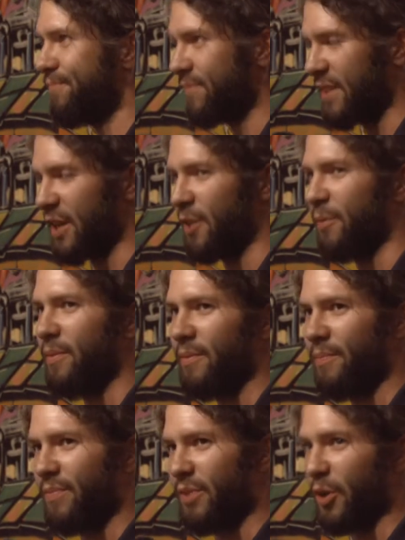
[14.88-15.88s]
you know,
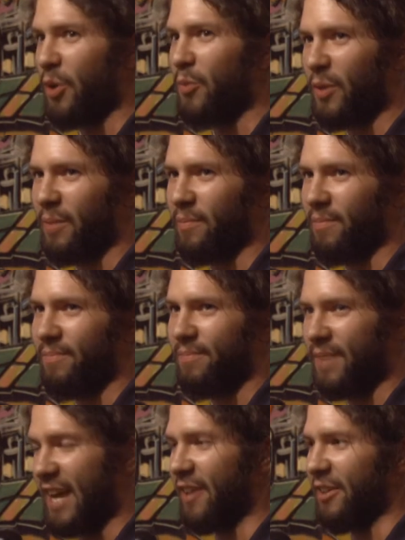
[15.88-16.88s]
31
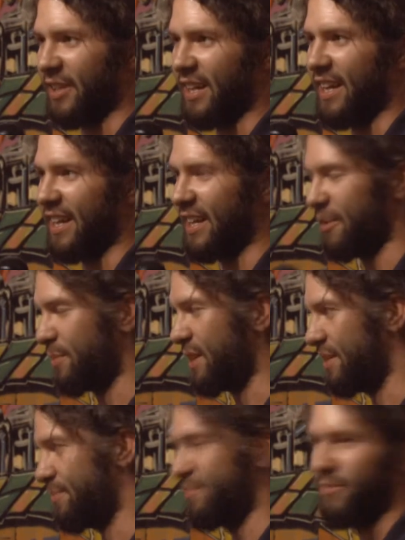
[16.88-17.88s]
gallon keg, it'd
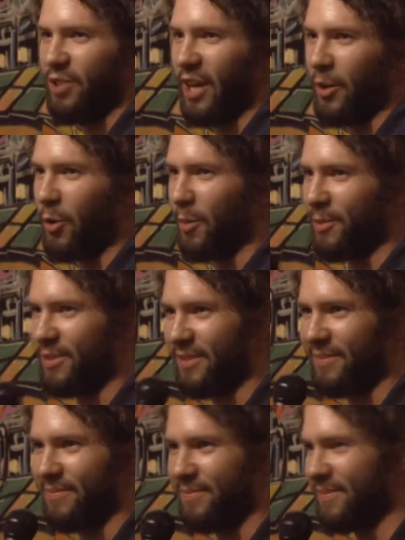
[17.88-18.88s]
be ginormous
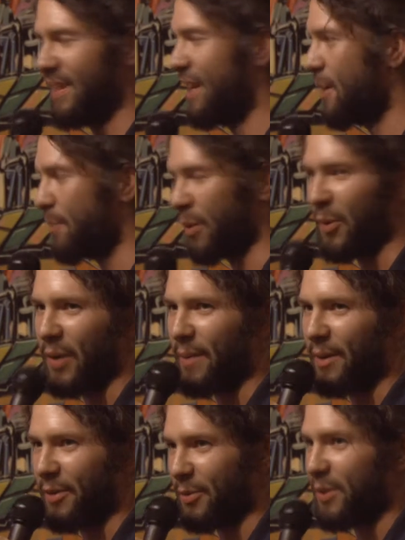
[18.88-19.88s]
and probably weigh
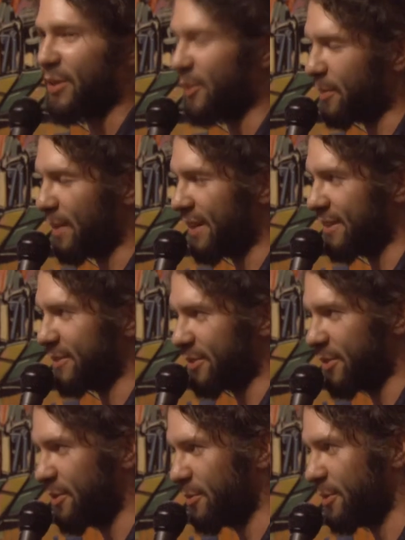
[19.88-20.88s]
about 300 pounds,
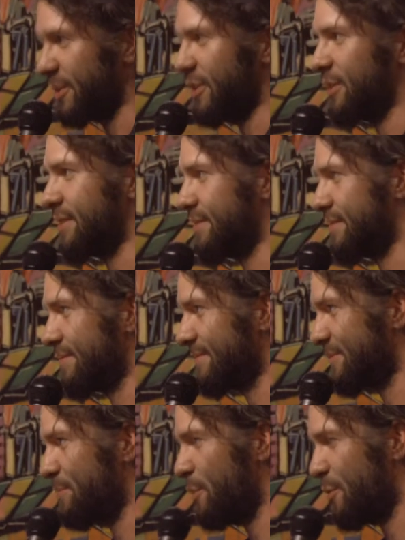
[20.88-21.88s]
so you really
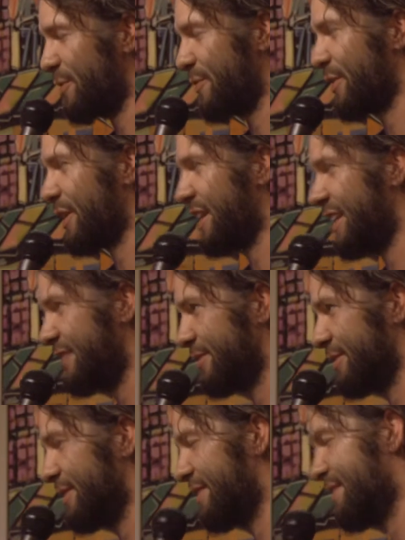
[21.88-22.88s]
couldn't move it very
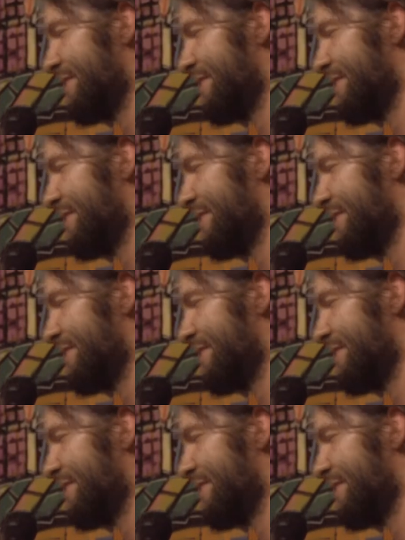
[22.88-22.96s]
easily.